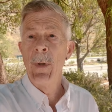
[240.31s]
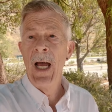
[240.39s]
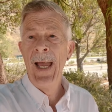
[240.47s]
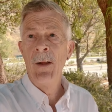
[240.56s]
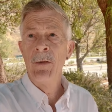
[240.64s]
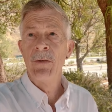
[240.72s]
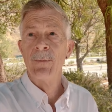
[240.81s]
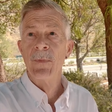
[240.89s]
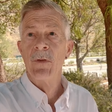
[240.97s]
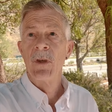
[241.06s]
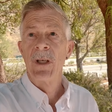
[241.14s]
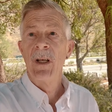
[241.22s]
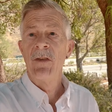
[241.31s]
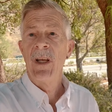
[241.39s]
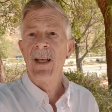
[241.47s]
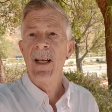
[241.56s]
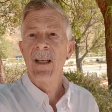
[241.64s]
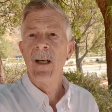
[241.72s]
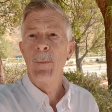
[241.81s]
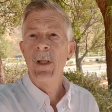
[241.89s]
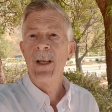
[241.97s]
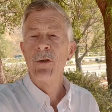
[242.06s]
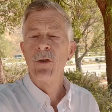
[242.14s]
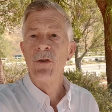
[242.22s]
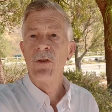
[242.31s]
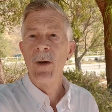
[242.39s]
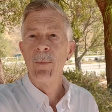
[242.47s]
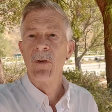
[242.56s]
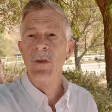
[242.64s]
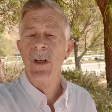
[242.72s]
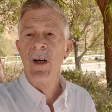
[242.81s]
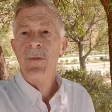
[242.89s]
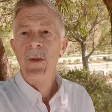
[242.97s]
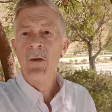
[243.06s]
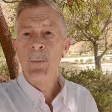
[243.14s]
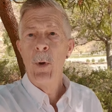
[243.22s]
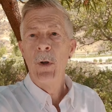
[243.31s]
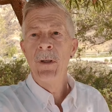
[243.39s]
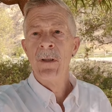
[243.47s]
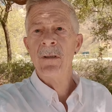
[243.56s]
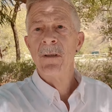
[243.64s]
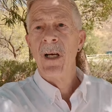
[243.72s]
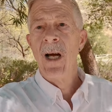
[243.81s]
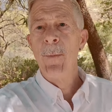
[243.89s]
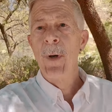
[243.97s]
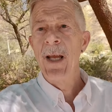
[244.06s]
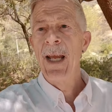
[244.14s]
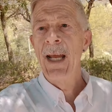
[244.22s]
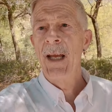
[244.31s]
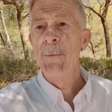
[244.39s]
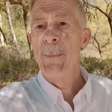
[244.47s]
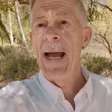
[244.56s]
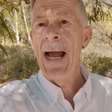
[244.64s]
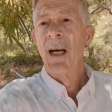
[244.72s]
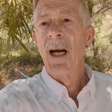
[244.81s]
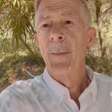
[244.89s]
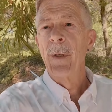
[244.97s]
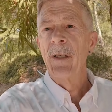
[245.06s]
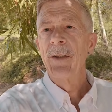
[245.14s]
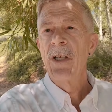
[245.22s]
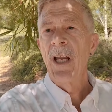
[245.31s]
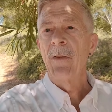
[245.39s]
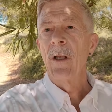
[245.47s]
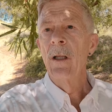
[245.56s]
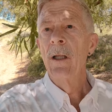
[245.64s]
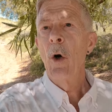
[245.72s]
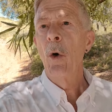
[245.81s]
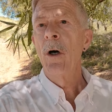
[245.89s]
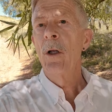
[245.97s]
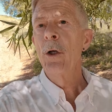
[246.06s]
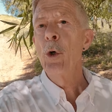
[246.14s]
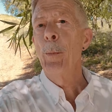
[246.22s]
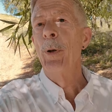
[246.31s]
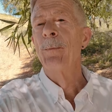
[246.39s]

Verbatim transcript: miles. So I guess I got a couple extra steps in there. At this point, I'm gonna head back. I'm gonna take the lower loop.